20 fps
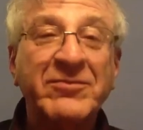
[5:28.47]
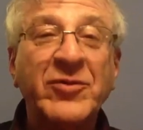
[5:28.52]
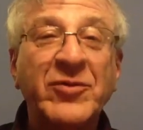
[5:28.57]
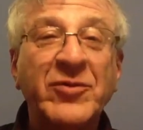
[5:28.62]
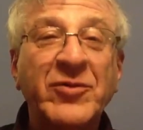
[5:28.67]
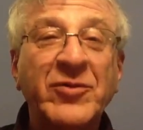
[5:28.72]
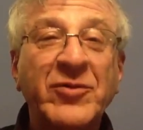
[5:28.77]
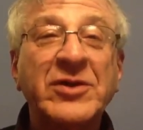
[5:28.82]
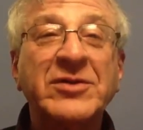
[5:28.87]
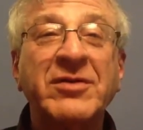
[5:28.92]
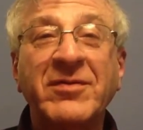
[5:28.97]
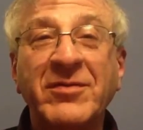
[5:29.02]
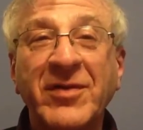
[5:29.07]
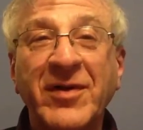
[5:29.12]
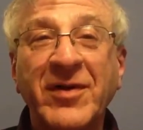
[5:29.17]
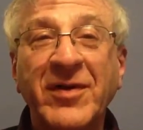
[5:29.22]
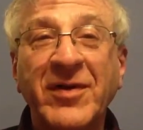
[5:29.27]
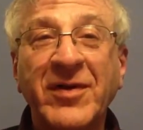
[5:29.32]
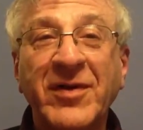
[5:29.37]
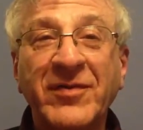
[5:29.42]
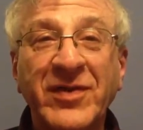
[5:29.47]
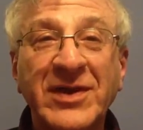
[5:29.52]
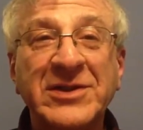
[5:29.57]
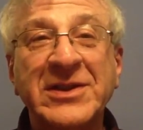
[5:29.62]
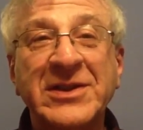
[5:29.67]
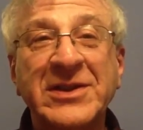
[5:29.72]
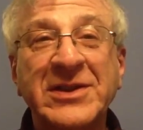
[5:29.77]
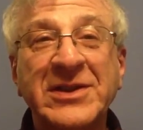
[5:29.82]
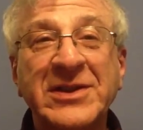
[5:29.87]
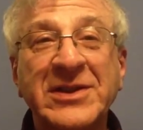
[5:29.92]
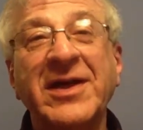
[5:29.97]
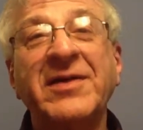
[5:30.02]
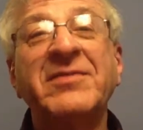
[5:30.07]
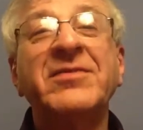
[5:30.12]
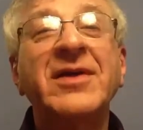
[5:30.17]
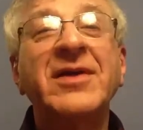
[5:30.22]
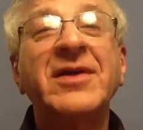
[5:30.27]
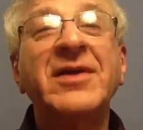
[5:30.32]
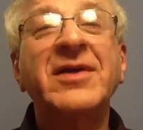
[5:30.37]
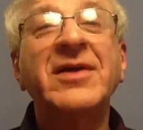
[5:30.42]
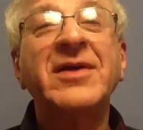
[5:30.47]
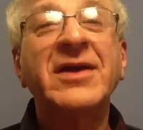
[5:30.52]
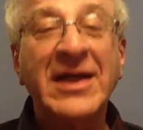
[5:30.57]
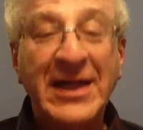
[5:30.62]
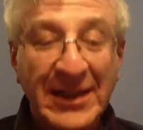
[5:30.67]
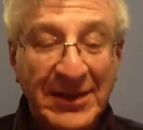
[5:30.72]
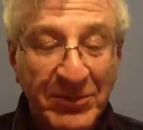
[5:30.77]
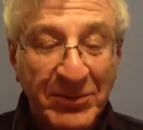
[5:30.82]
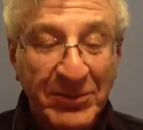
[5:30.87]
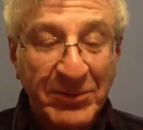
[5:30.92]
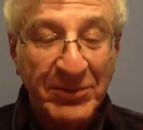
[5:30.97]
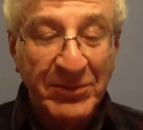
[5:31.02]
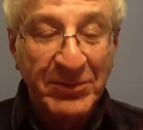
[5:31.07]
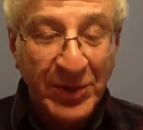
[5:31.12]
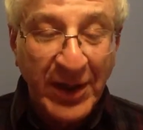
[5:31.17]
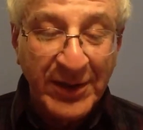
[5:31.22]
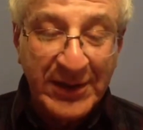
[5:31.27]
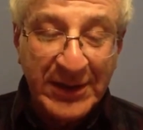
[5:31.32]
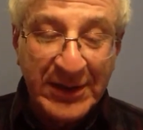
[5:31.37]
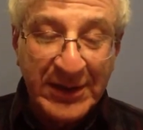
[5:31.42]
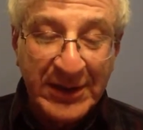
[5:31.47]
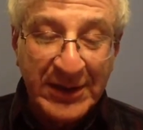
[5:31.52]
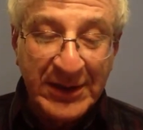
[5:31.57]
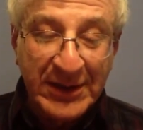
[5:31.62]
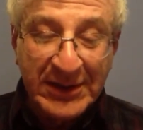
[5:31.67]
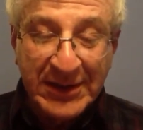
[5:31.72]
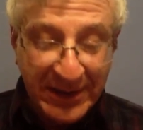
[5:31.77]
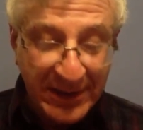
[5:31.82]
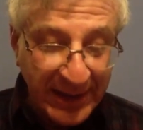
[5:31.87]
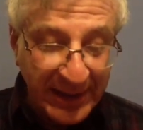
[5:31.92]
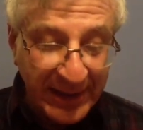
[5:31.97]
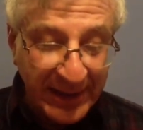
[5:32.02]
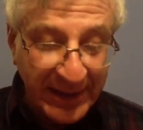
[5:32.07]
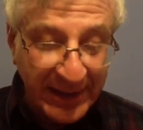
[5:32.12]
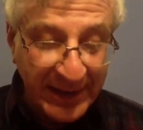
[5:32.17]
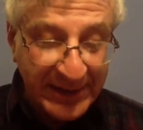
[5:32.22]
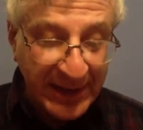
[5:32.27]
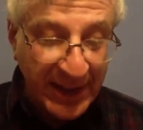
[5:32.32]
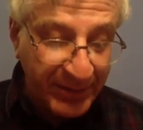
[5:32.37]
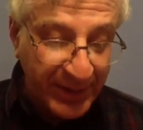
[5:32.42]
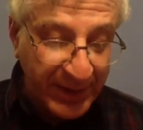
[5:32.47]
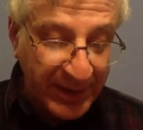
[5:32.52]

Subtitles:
once we finish, and I put all these links up.